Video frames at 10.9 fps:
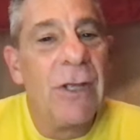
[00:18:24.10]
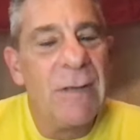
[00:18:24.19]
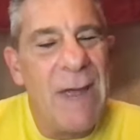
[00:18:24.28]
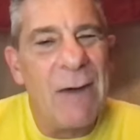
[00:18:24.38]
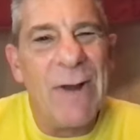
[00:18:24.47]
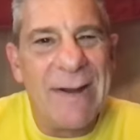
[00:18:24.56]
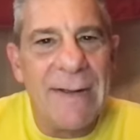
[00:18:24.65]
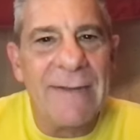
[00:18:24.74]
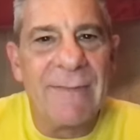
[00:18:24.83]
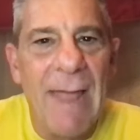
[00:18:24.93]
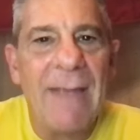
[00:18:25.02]
You might
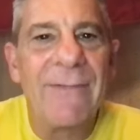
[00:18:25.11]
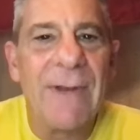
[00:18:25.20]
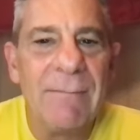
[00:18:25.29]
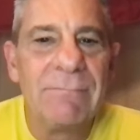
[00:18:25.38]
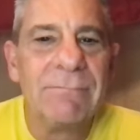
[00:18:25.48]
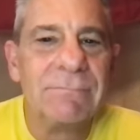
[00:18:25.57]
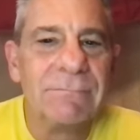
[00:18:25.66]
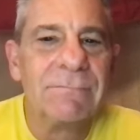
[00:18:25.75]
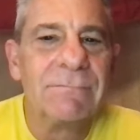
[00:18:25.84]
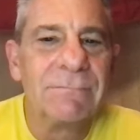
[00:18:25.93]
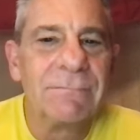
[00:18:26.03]
recognize the last name.
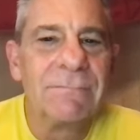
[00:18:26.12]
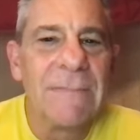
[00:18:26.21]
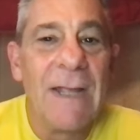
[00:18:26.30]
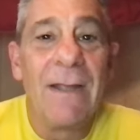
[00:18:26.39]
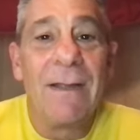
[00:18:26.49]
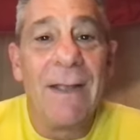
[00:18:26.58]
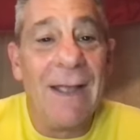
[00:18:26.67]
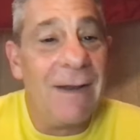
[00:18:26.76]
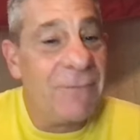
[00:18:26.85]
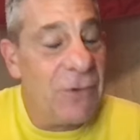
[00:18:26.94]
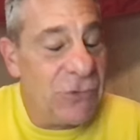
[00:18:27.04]

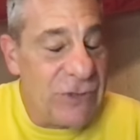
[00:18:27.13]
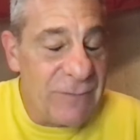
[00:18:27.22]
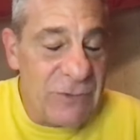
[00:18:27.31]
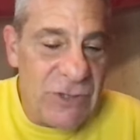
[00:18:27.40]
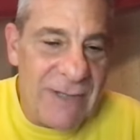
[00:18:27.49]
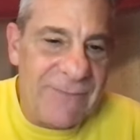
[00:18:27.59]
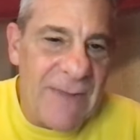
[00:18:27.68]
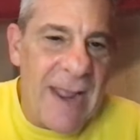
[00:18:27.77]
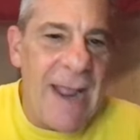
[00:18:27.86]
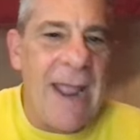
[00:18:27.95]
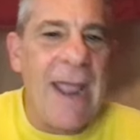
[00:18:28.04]
And if you're a Chevy Chase
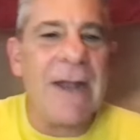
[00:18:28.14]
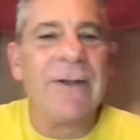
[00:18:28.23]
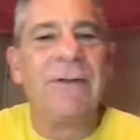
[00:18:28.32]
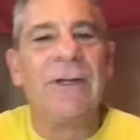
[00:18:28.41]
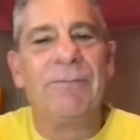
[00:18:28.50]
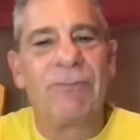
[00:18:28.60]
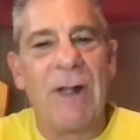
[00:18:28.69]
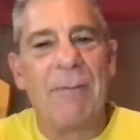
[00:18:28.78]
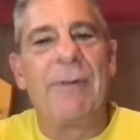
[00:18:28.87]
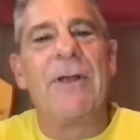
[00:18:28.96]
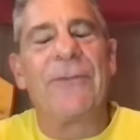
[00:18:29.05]
fan, you
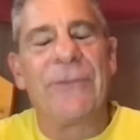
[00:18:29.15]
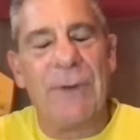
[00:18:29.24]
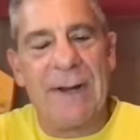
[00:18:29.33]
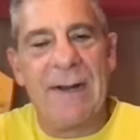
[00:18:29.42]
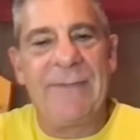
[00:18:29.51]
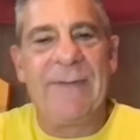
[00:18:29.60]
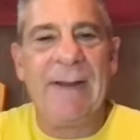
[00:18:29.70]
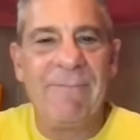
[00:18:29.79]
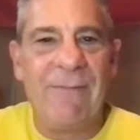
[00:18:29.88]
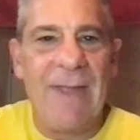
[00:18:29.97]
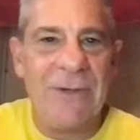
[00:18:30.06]
probably also recognize the name
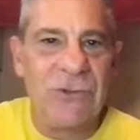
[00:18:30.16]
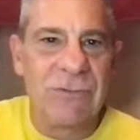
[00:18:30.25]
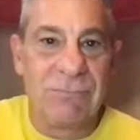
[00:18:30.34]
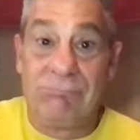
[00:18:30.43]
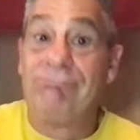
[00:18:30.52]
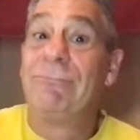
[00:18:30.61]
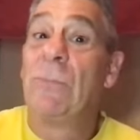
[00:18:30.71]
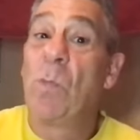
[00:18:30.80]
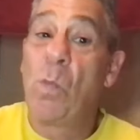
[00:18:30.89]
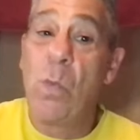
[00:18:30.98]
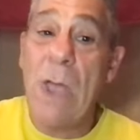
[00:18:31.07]
Fletch.
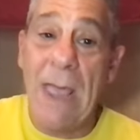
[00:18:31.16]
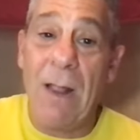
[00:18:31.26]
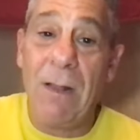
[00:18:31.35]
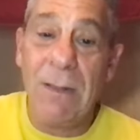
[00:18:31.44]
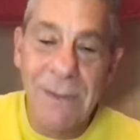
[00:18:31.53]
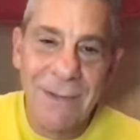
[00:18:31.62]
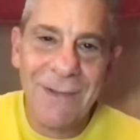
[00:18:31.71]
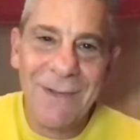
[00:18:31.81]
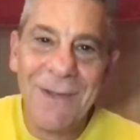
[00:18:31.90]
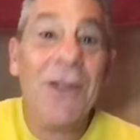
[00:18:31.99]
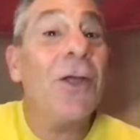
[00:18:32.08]
Well,
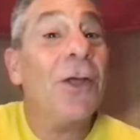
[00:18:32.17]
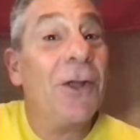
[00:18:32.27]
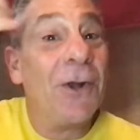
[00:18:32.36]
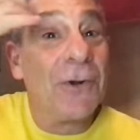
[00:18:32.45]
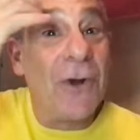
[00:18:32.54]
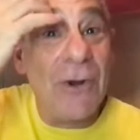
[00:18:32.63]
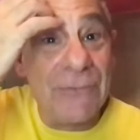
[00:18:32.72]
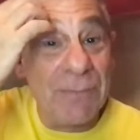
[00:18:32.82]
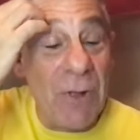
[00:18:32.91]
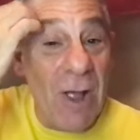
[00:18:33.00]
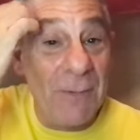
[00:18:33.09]

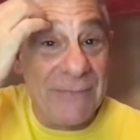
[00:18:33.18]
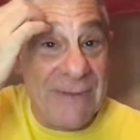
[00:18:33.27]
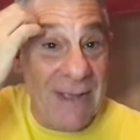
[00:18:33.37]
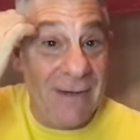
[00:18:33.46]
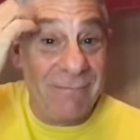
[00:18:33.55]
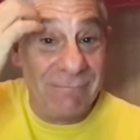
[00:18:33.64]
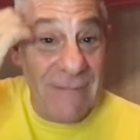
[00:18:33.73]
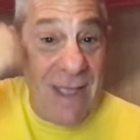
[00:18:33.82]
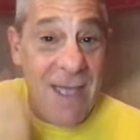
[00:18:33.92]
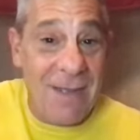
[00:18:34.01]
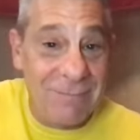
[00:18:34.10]
Carson Palmer's kid.
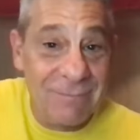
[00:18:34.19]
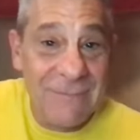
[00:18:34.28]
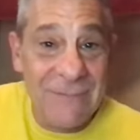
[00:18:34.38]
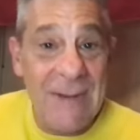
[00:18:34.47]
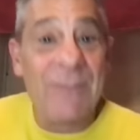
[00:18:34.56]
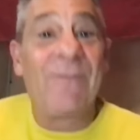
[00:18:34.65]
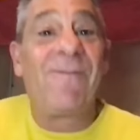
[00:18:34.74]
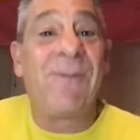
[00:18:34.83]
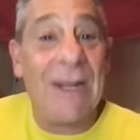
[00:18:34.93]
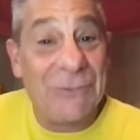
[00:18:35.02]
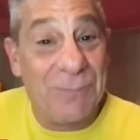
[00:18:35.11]
Yeah. His name's
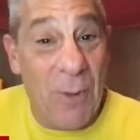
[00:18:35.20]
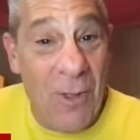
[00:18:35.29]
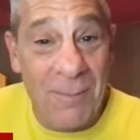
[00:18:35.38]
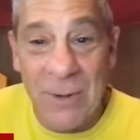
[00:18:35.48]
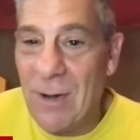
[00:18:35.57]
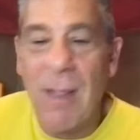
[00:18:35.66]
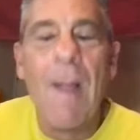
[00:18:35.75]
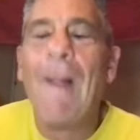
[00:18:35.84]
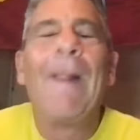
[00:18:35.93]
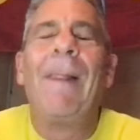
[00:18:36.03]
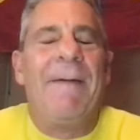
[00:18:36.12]
Fletch Palmer.
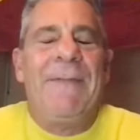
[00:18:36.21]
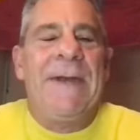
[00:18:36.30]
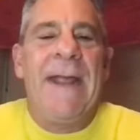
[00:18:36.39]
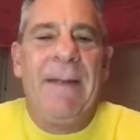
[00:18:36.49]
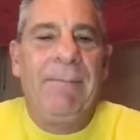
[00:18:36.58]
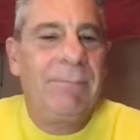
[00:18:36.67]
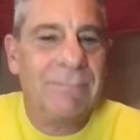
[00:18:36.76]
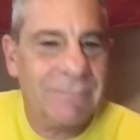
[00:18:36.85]
Love the name.